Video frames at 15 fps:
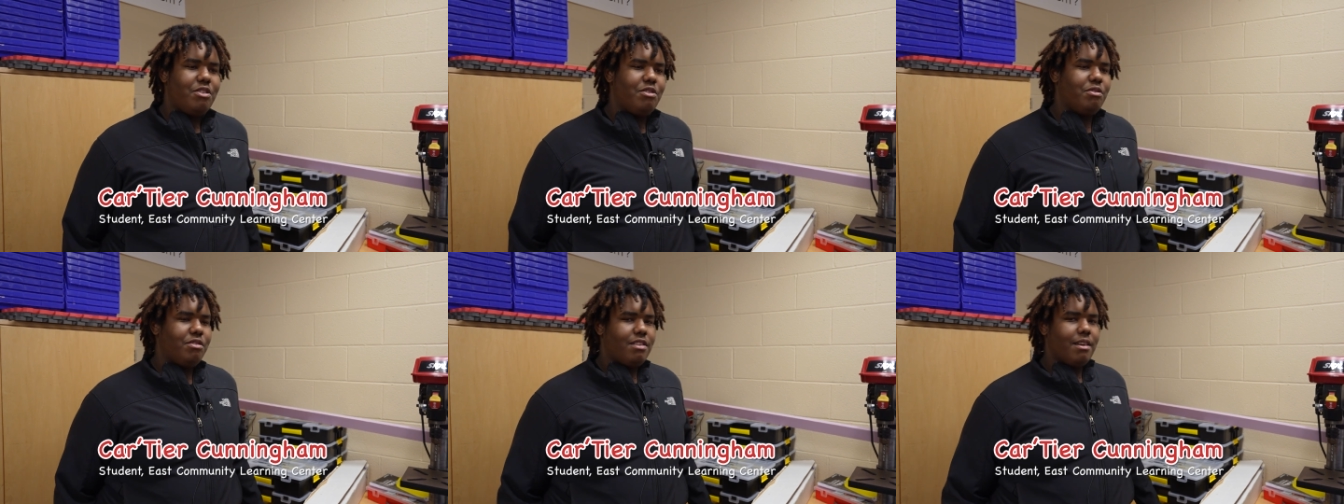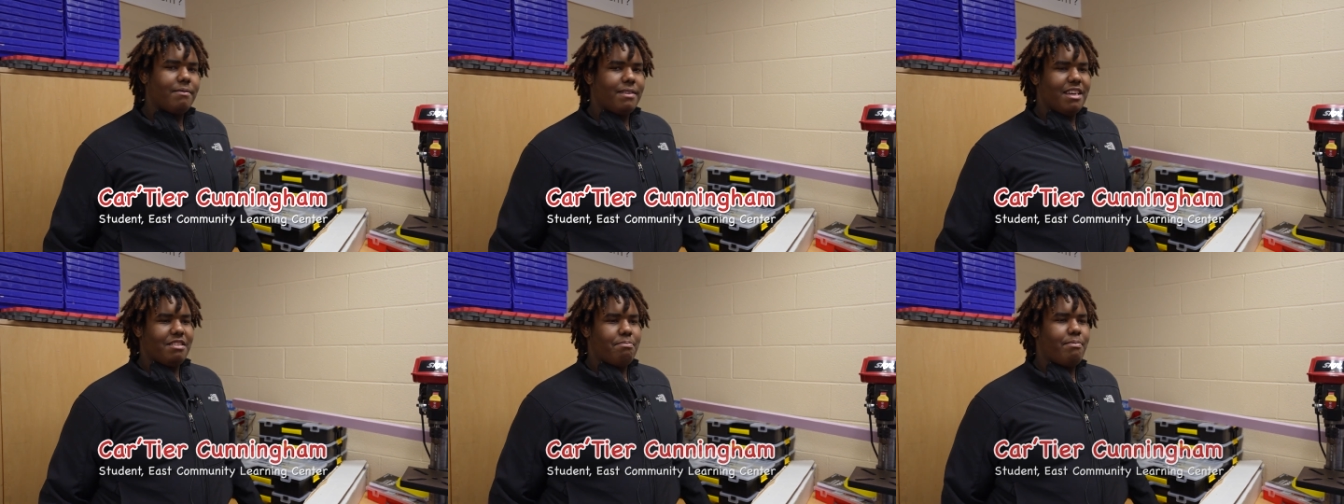do
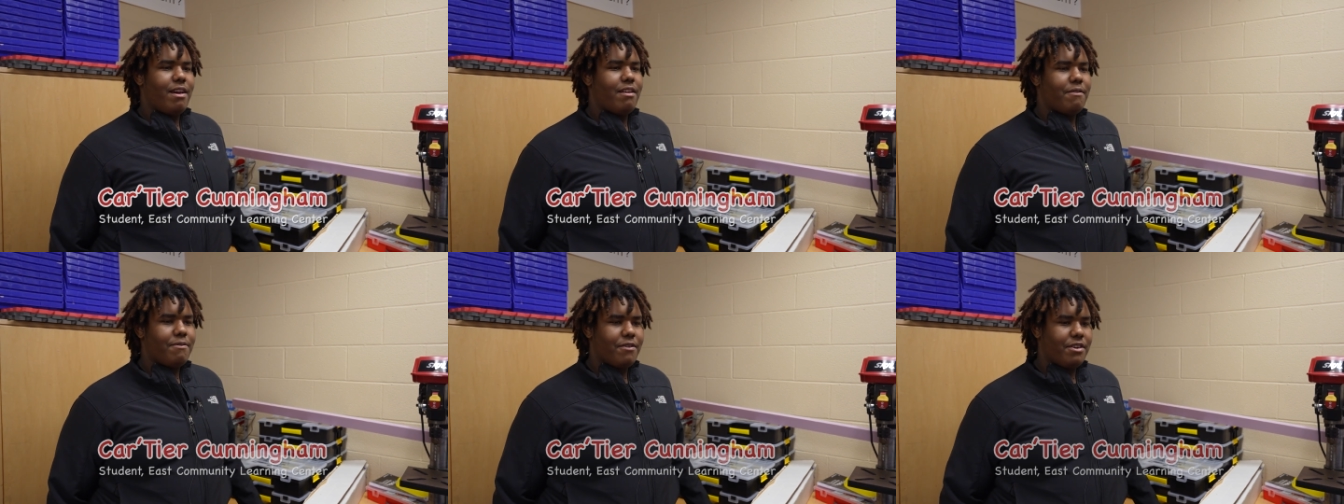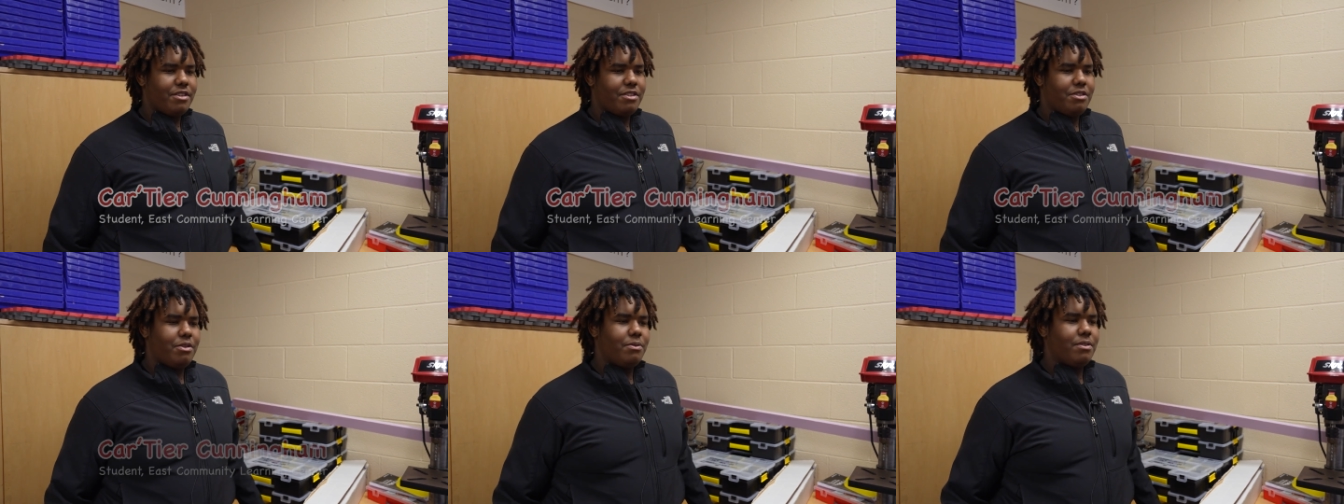stuff that's better for
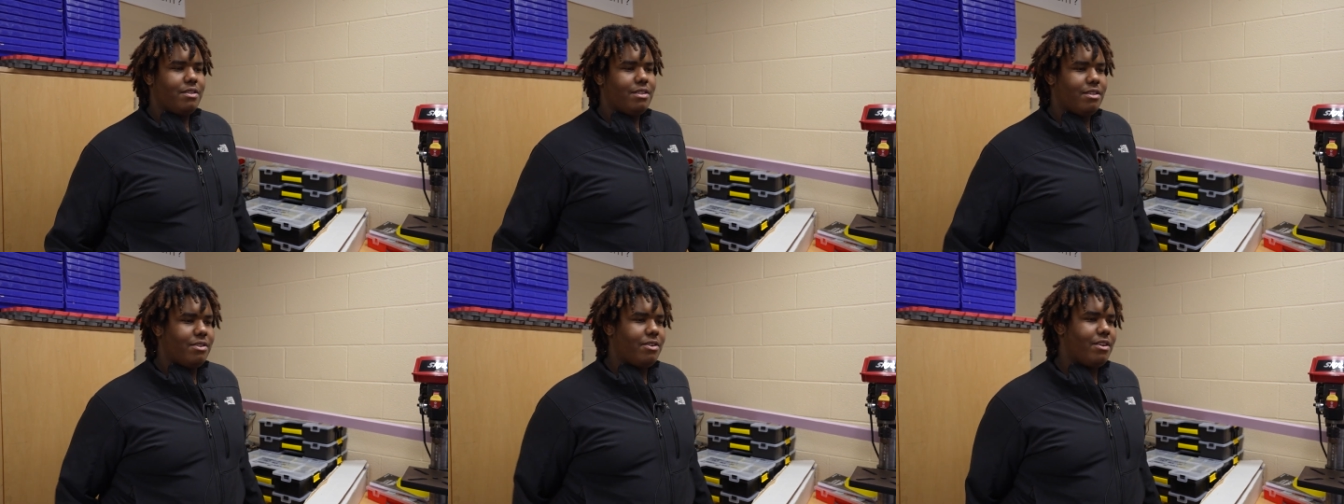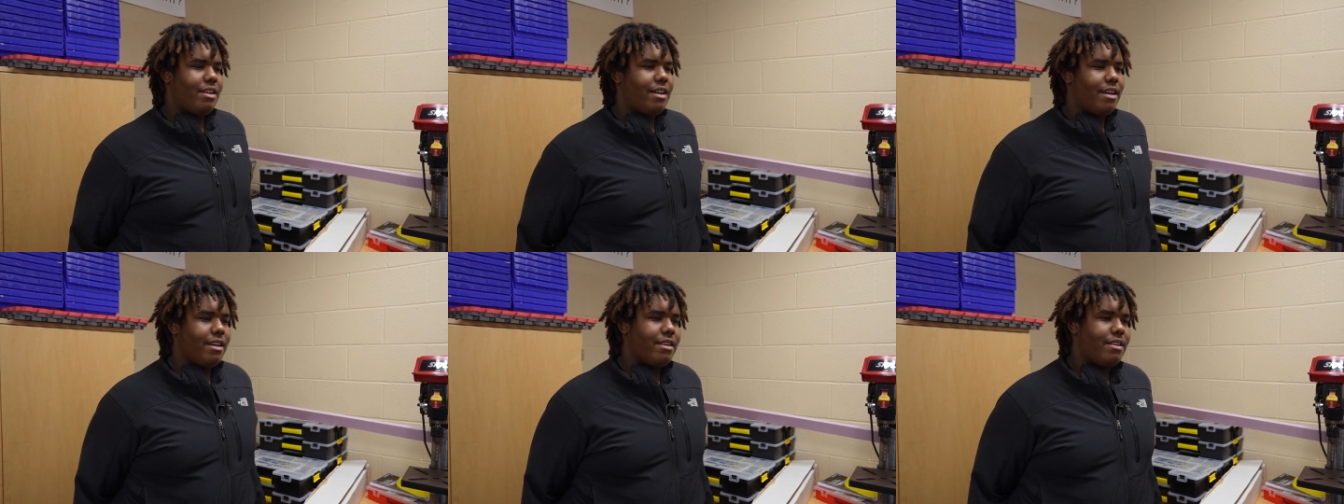his students and all
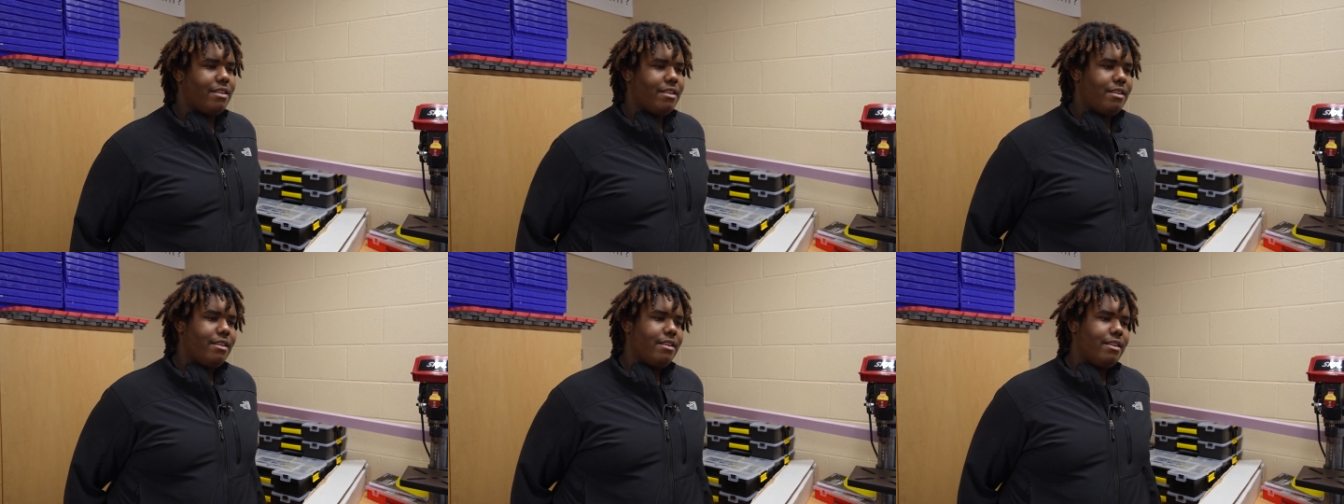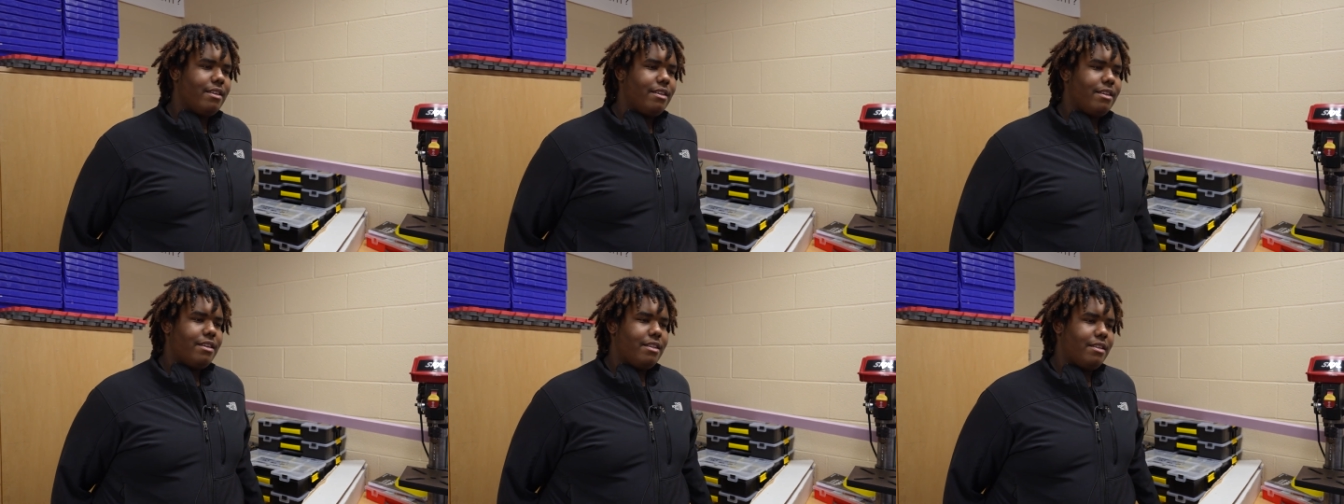that.
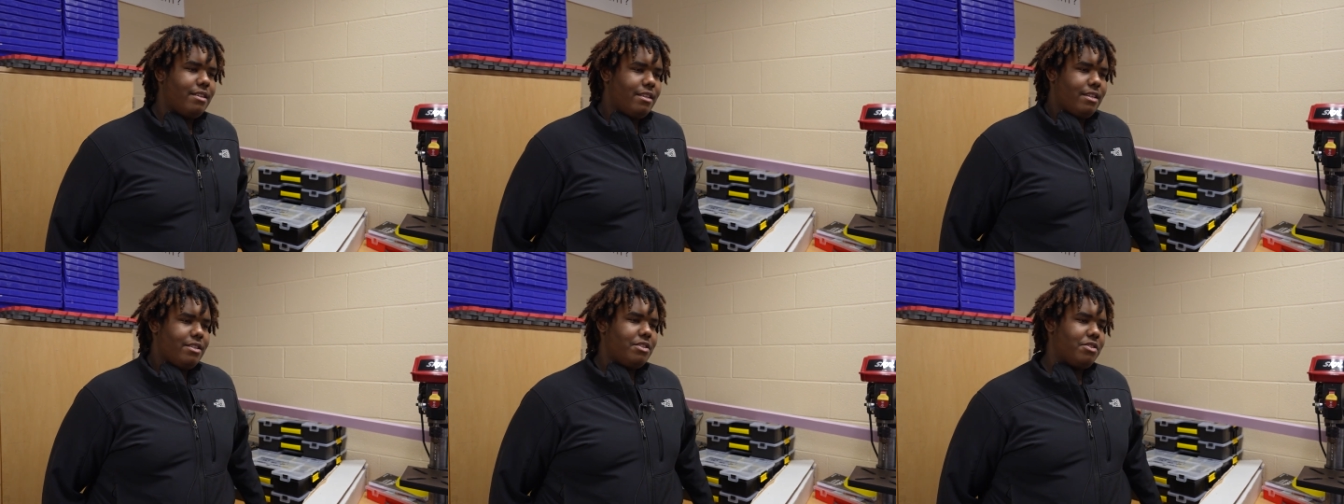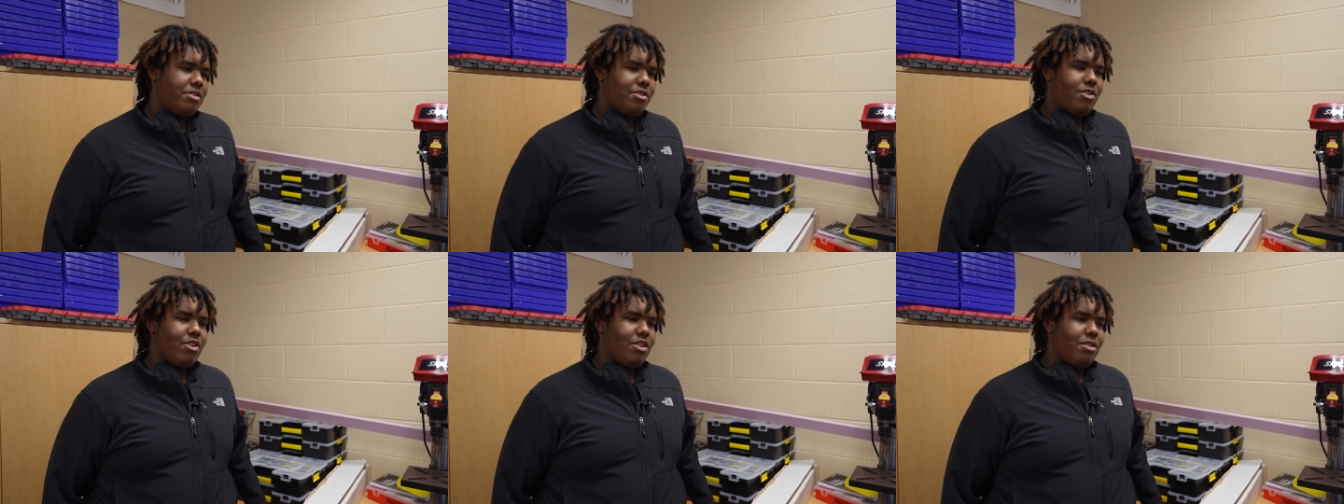So he's
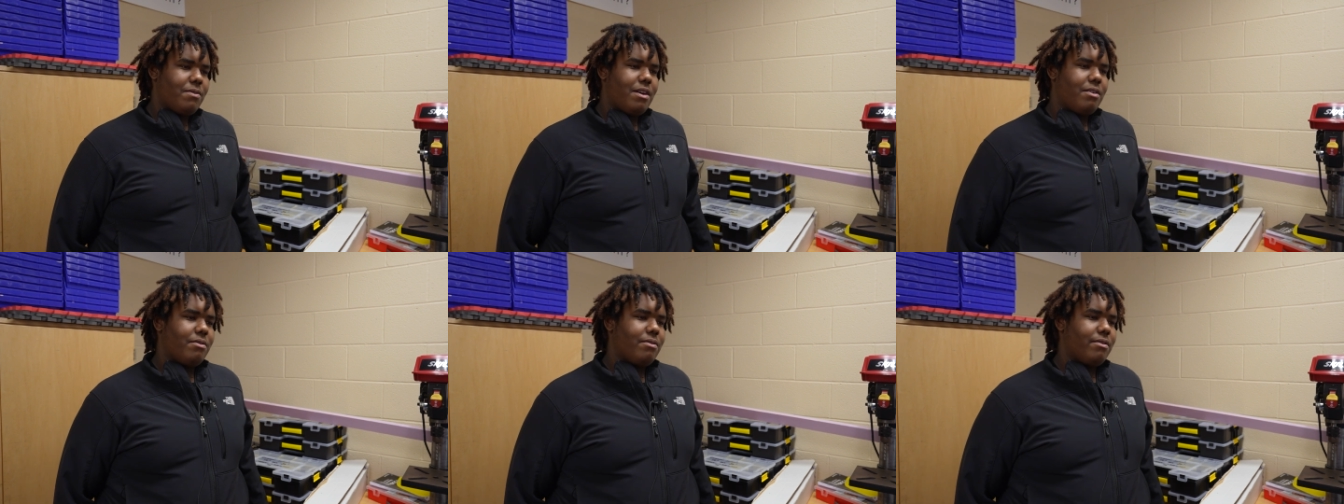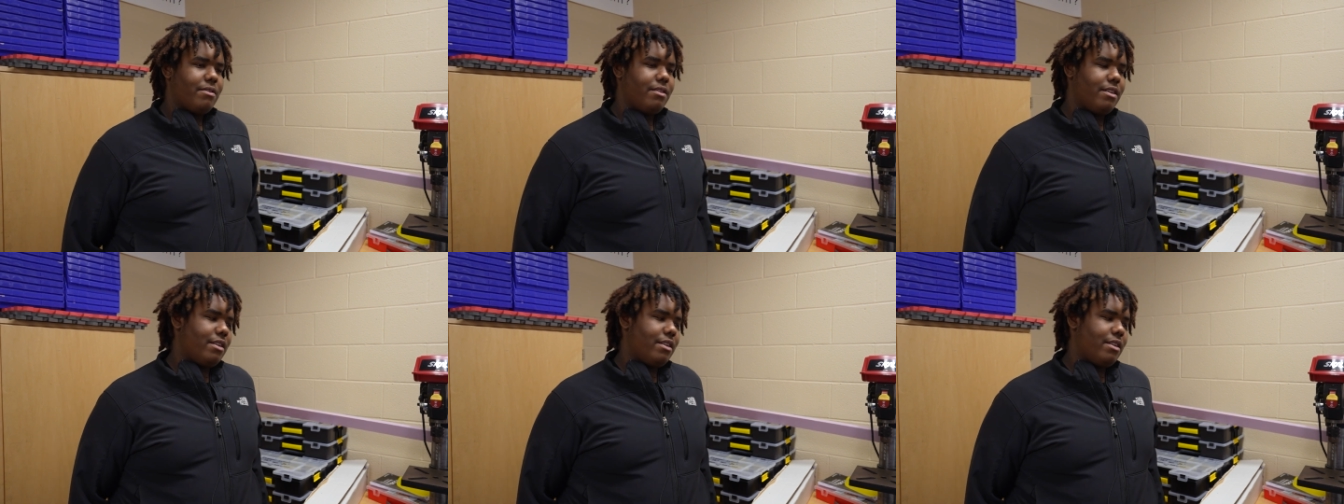just an all-around